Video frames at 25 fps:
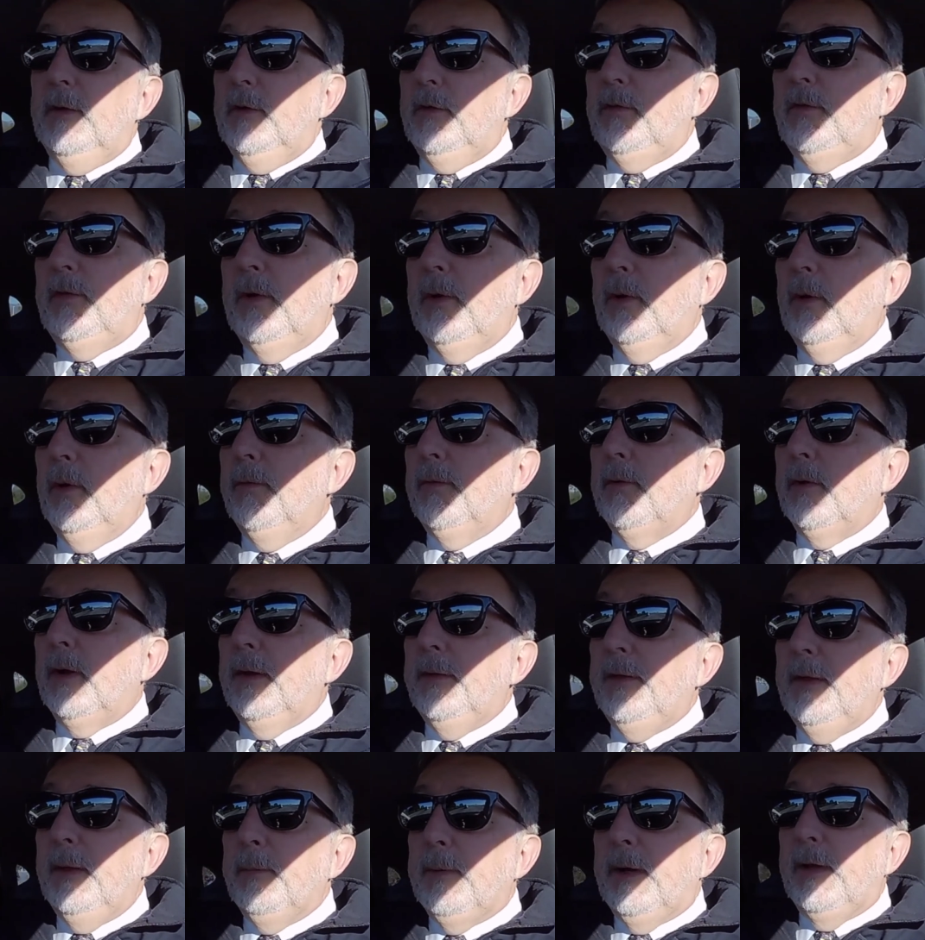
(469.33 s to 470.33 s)
So overall, I
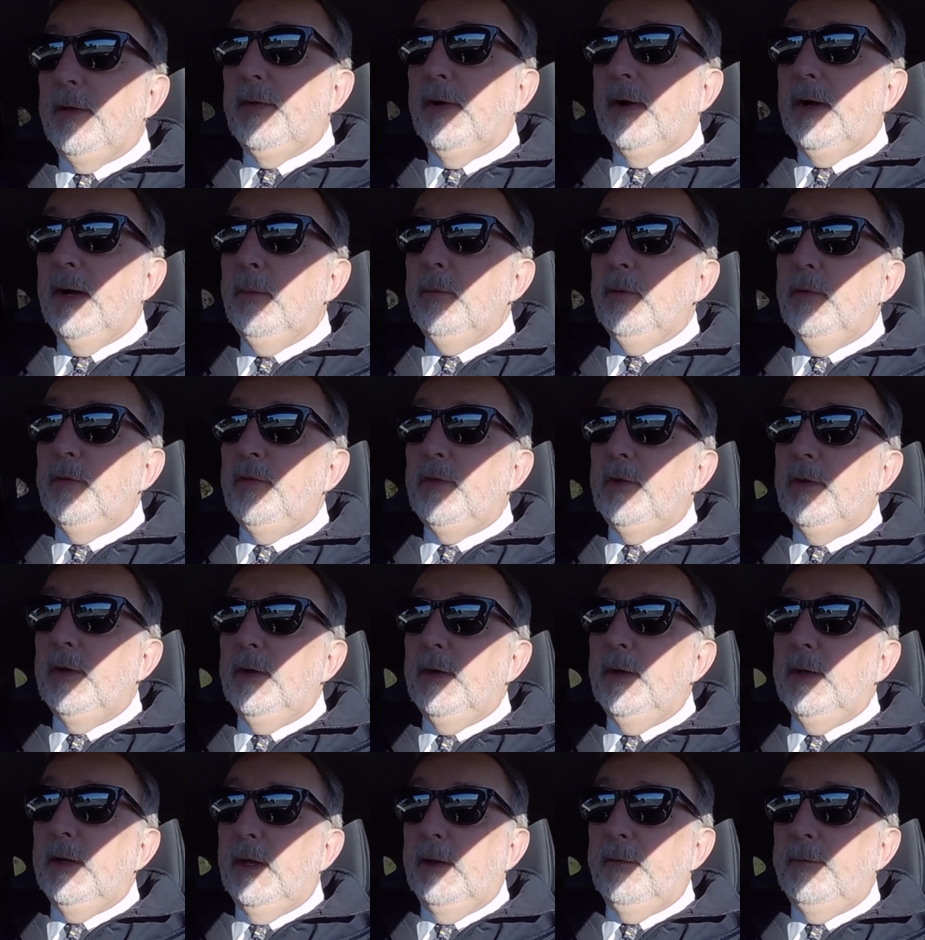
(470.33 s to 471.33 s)
think my time was
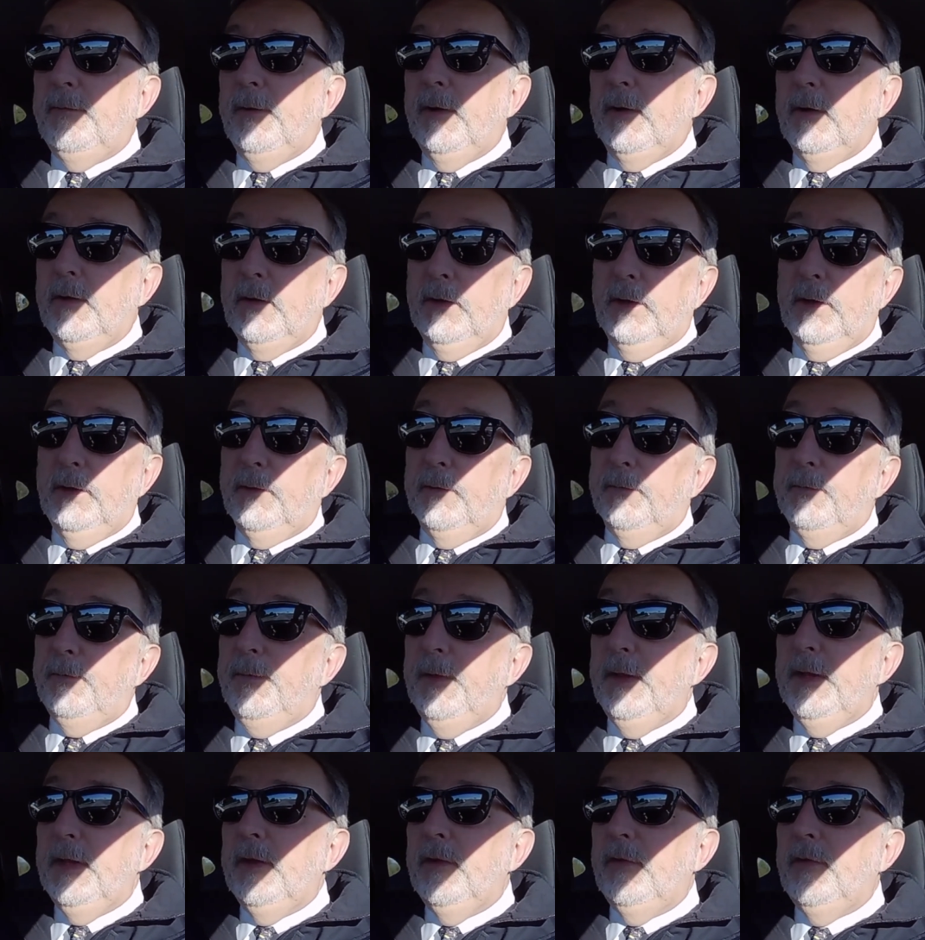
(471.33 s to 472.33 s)
good. I felt good at the
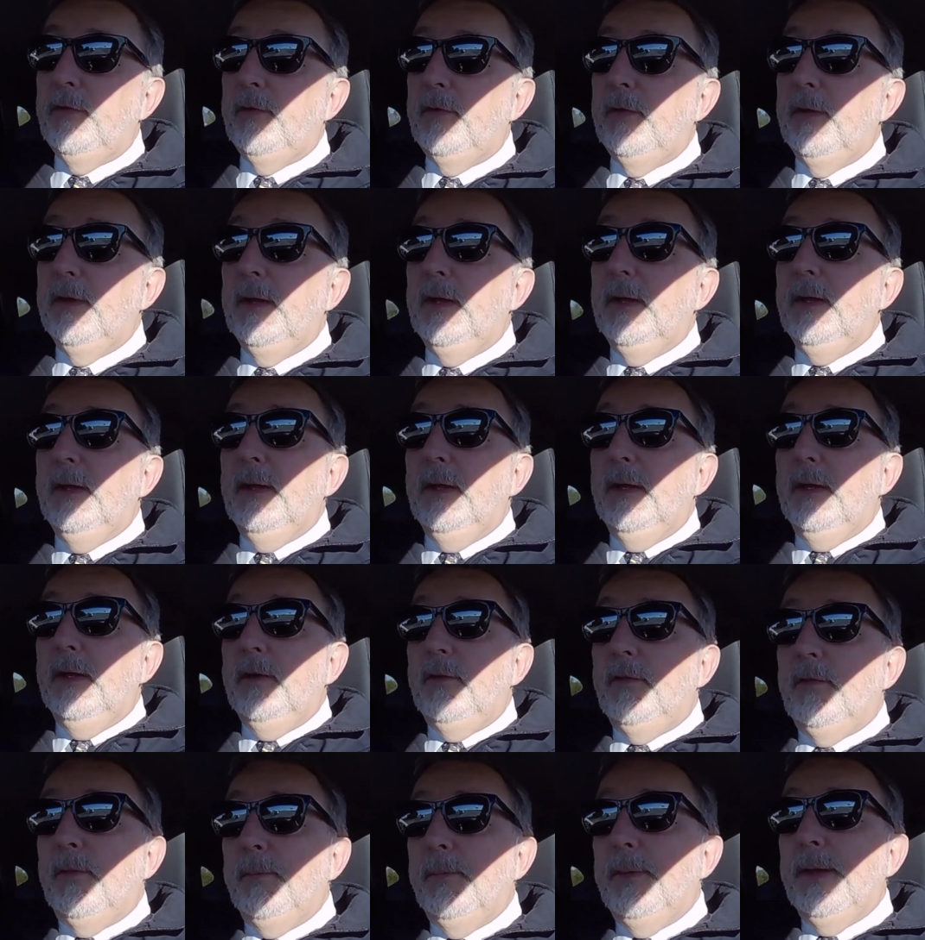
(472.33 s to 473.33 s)
finish.
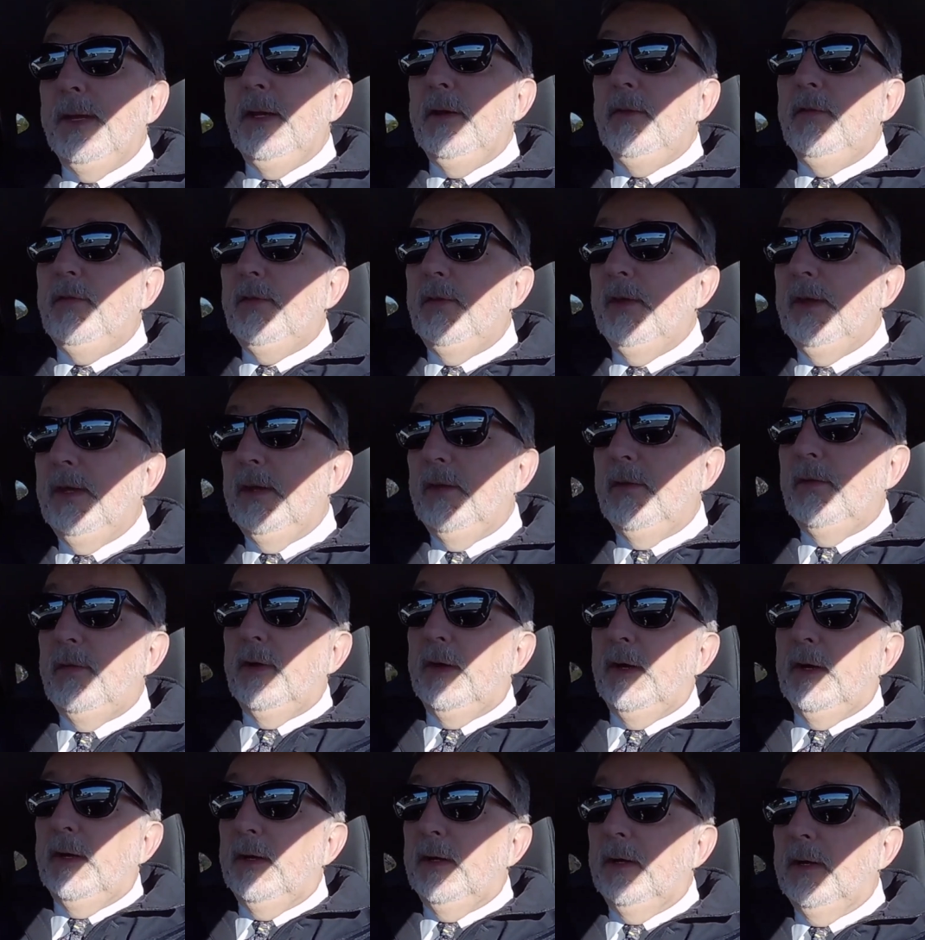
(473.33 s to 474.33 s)
Some things that
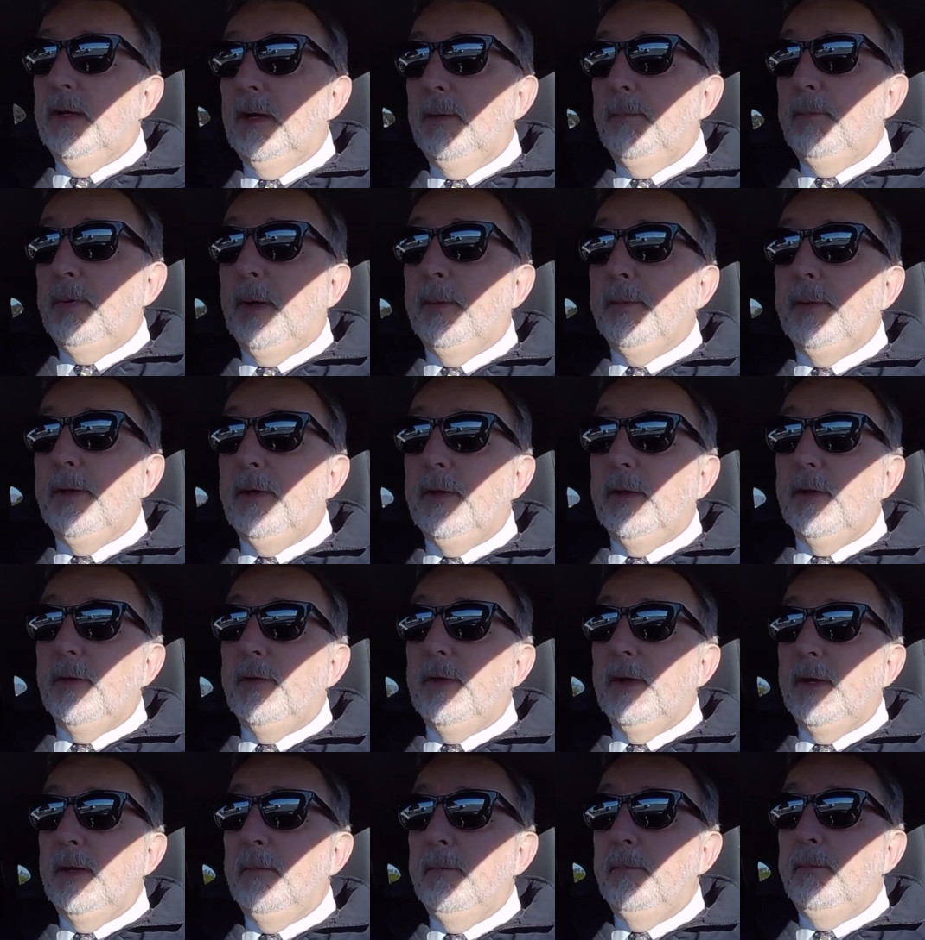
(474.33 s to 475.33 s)
I probably could have
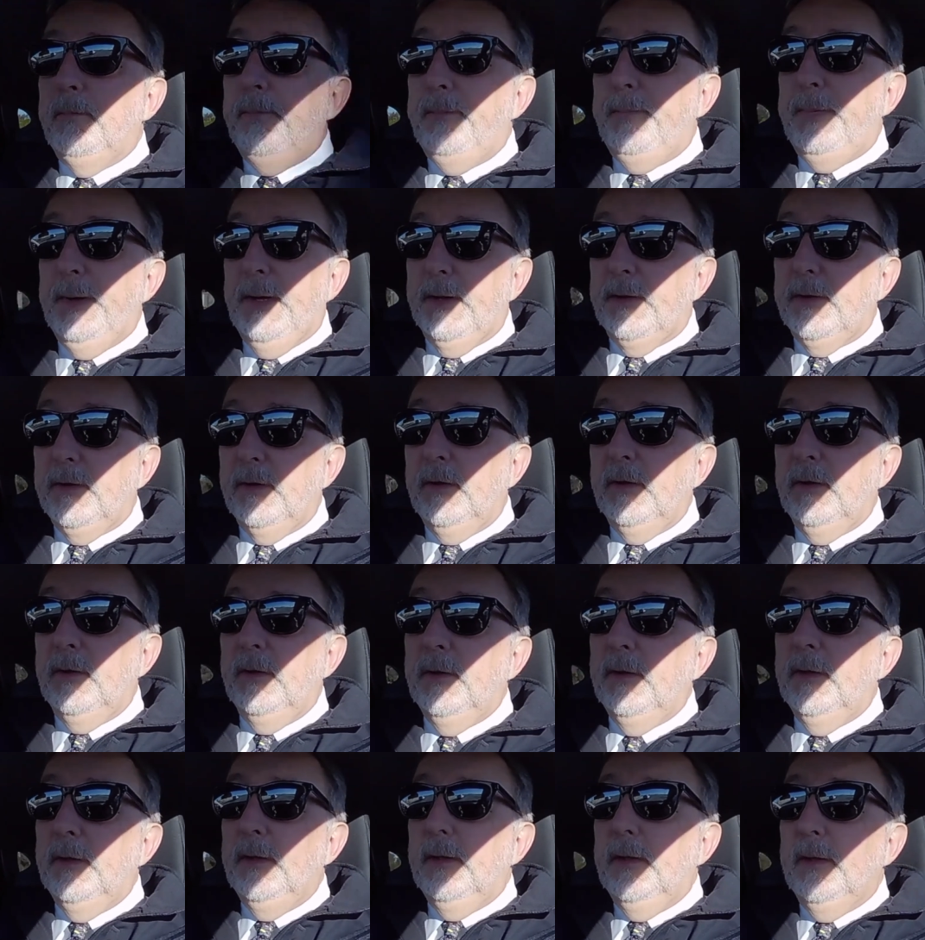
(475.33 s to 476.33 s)
done better.
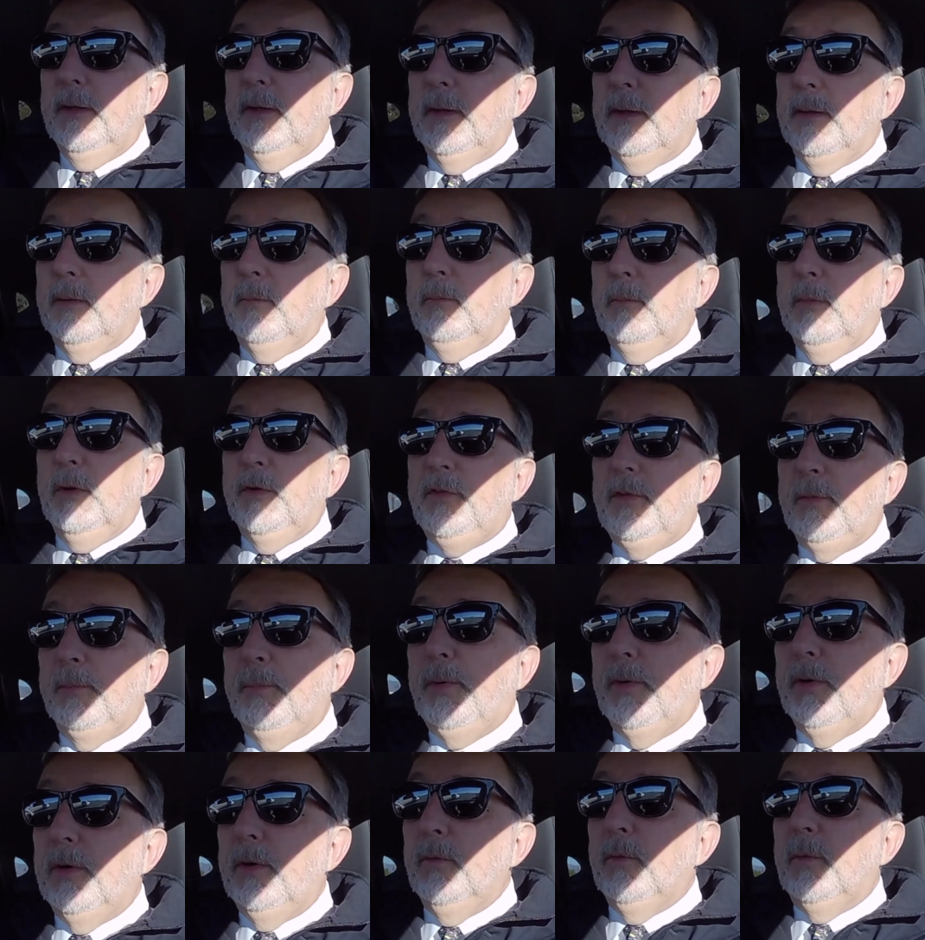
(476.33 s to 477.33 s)
Most
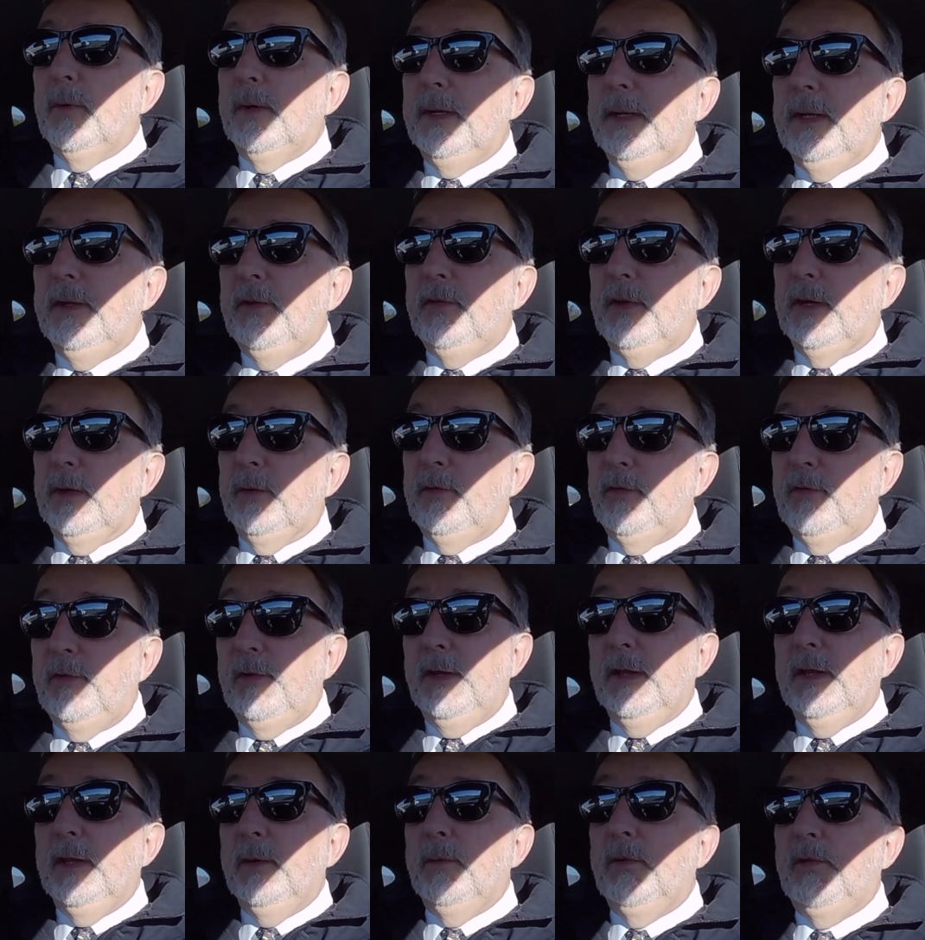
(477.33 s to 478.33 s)
important one is I was
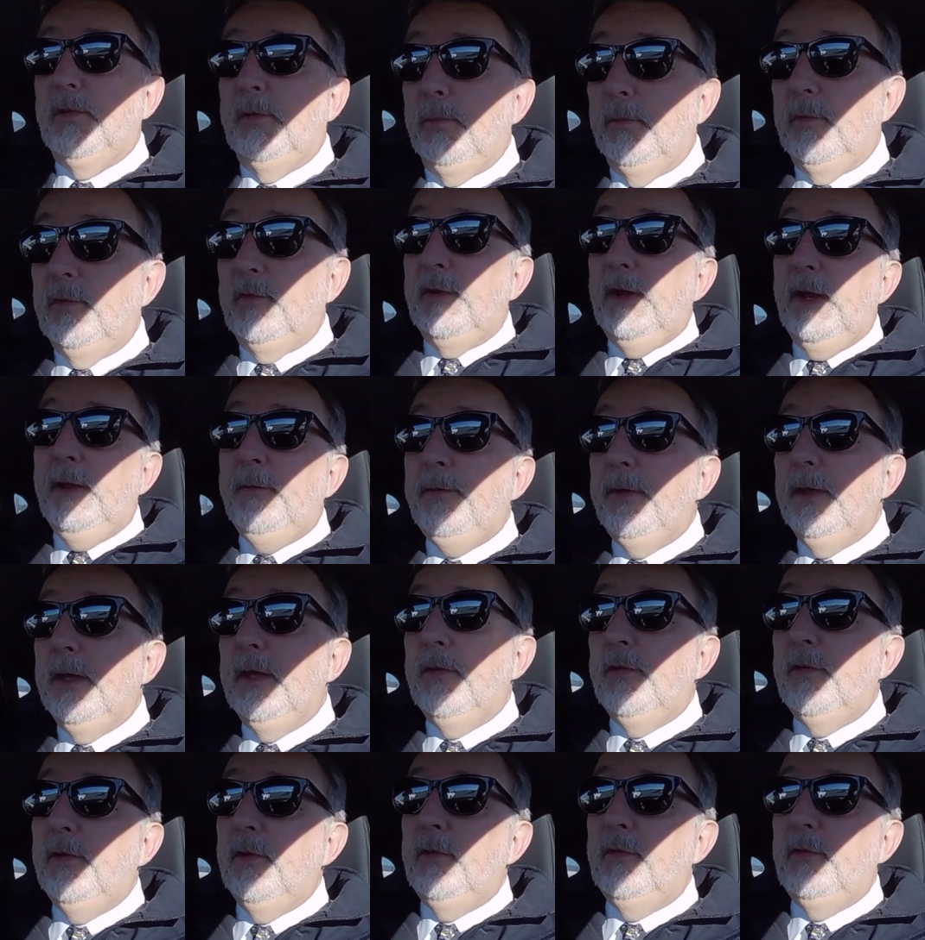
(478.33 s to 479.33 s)
dealing with some chafing
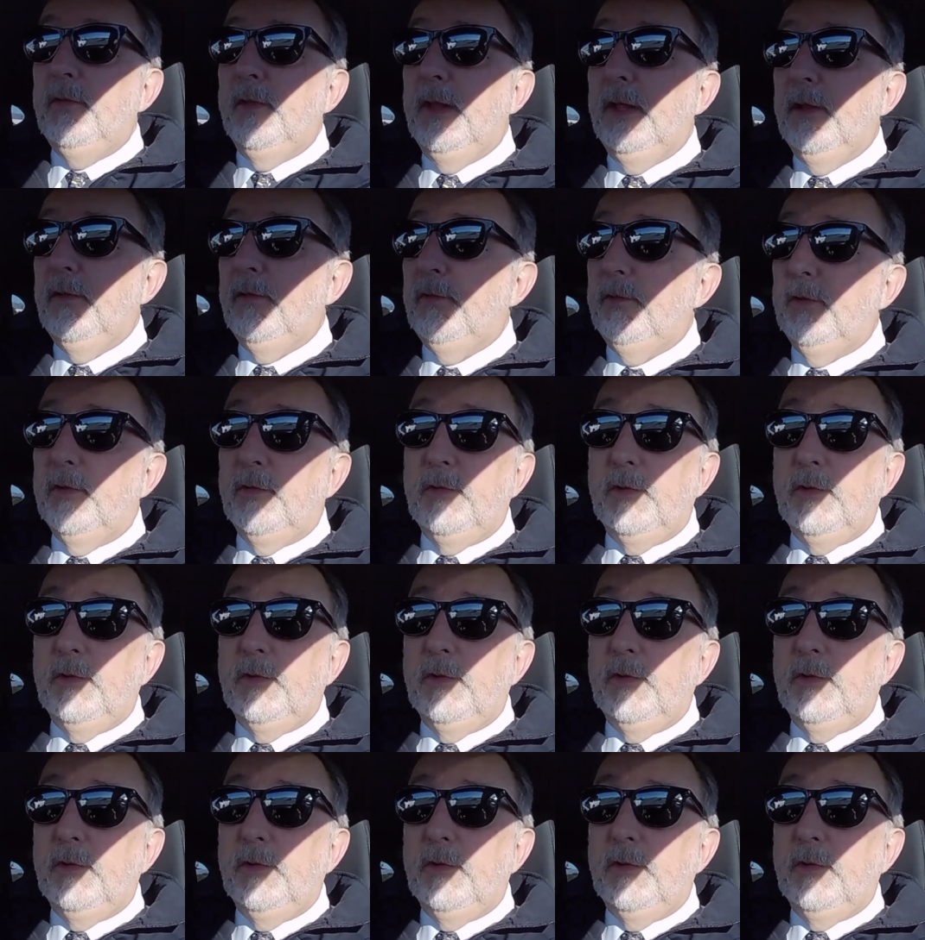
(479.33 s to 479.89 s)
issues, and that's just